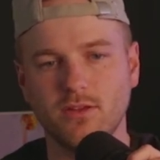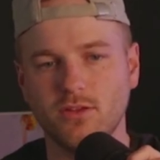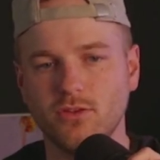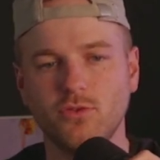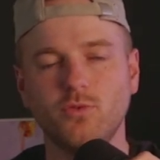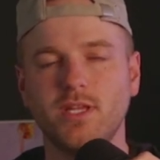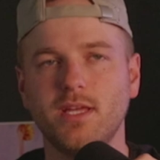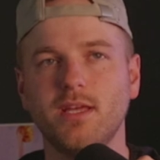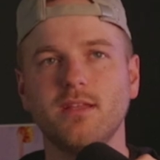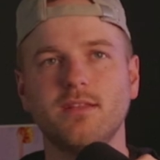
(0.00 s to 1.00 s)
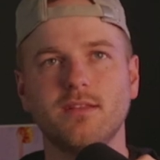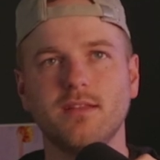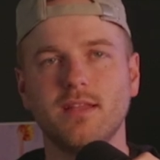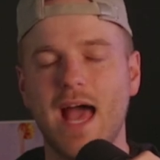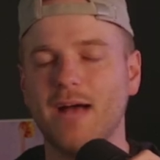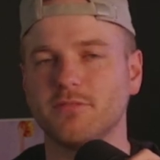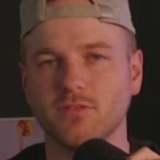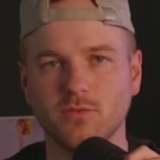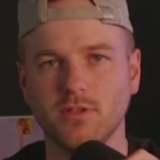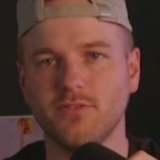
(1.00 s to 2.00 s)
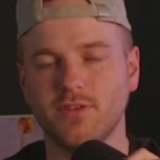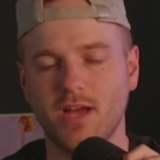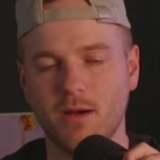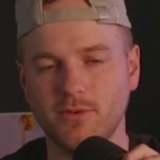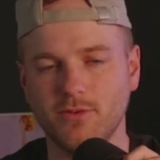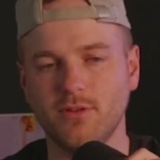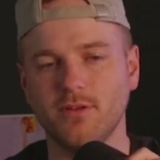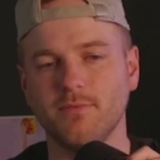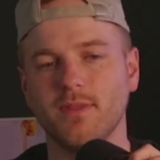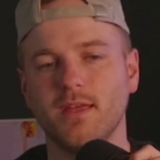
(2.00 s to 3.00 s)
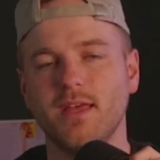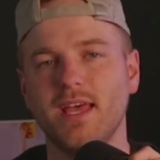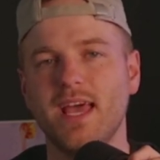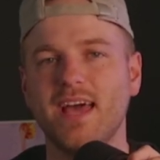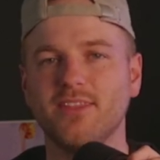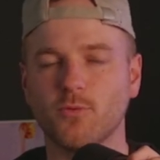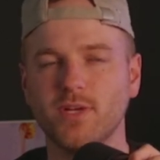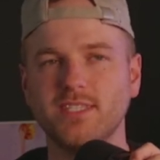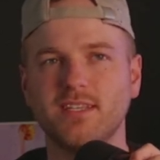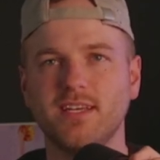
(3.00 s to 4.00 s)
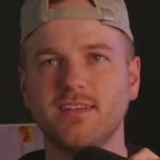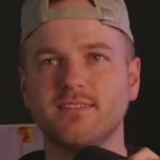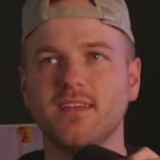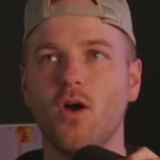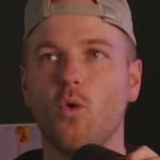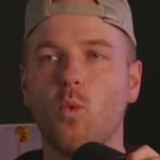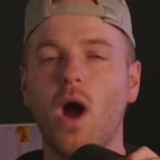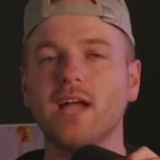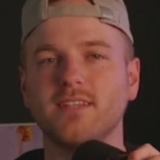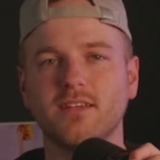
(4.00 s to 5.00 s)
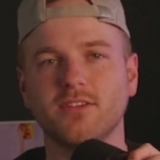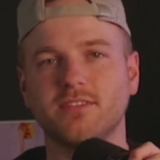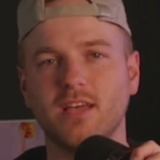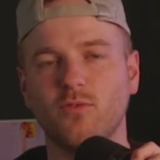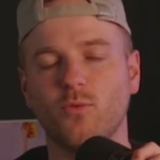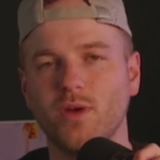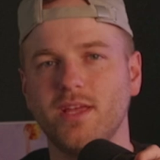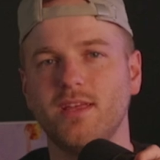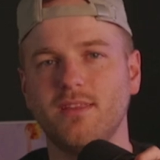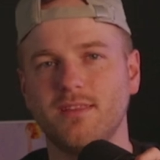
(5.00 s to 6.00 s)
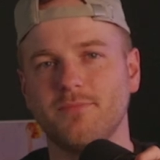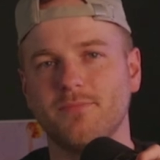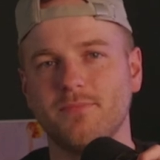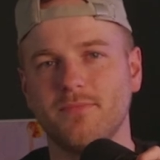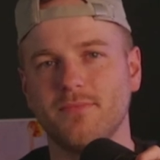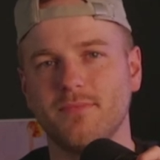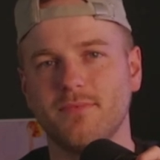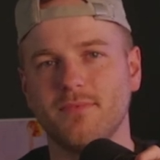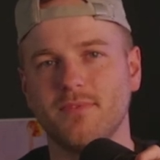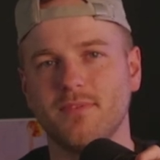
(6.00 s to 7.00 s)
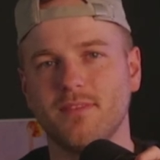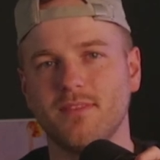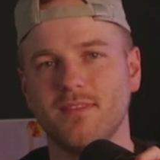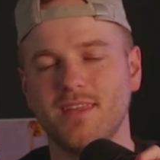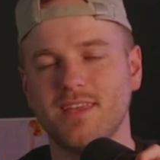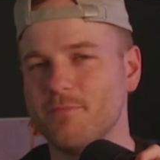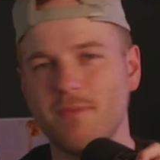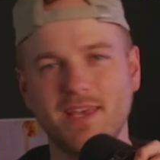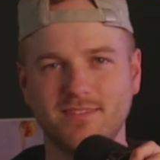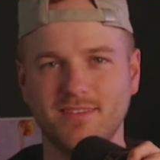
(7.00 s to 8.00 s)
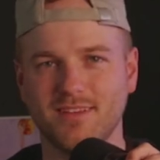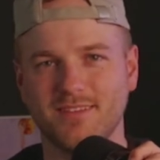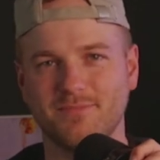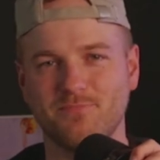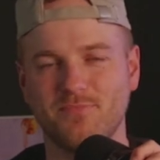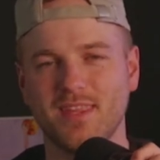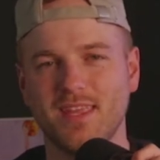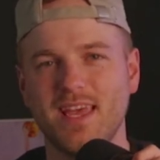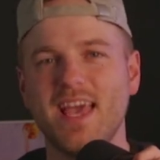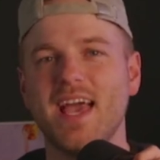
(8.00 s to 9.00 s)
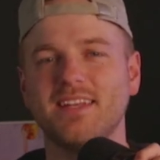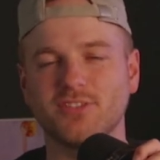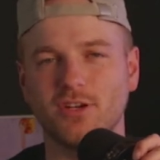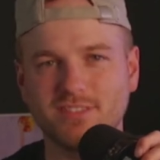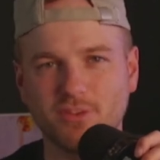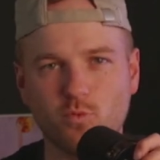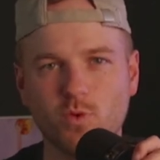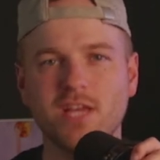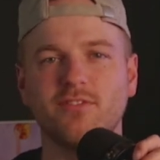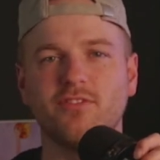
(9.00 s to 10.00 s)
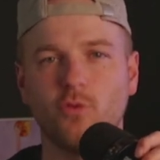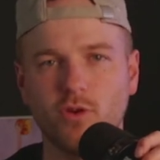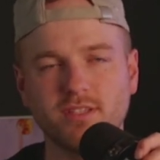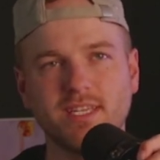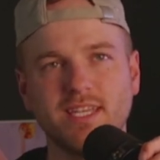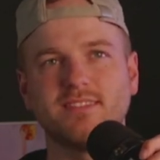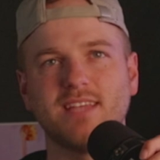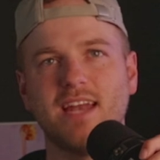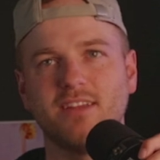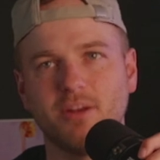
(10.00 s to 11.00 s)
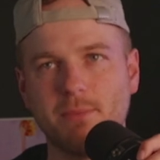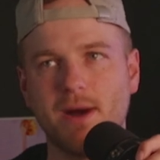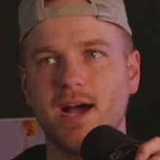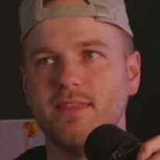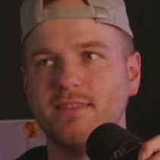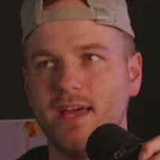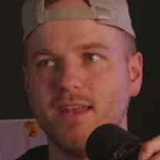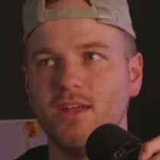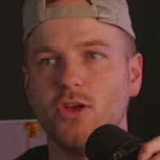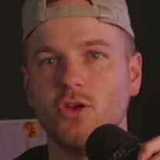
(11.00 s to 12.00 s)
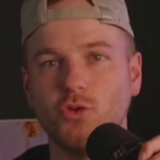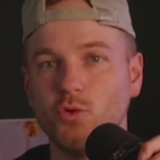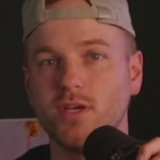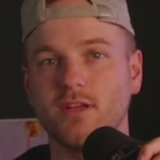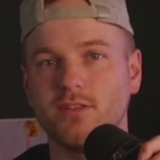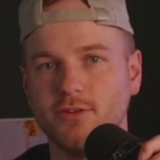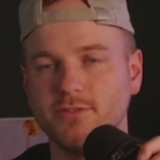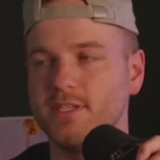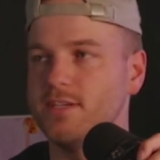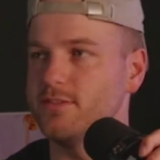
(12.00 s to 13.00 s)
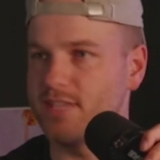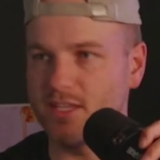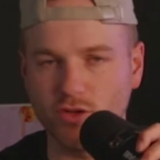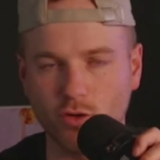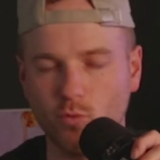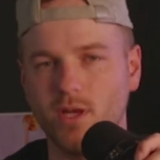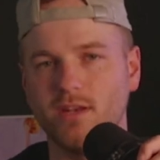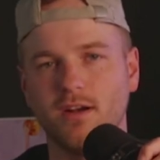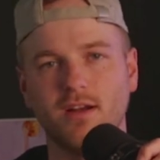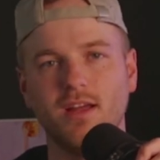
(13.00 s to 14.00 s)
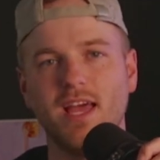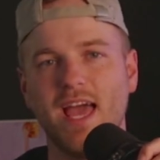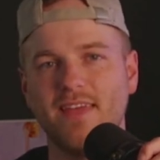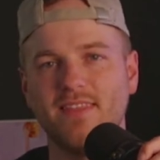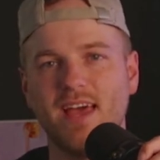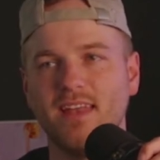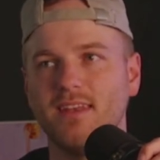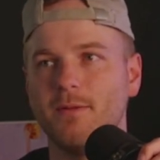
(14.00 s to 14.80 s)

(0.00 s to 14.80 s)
you did absolutely phenomenal on. And the reason is, watching yourself win is amazing. And it starts to reinforce inside of your mind that you can close deals, that you're a winner, and that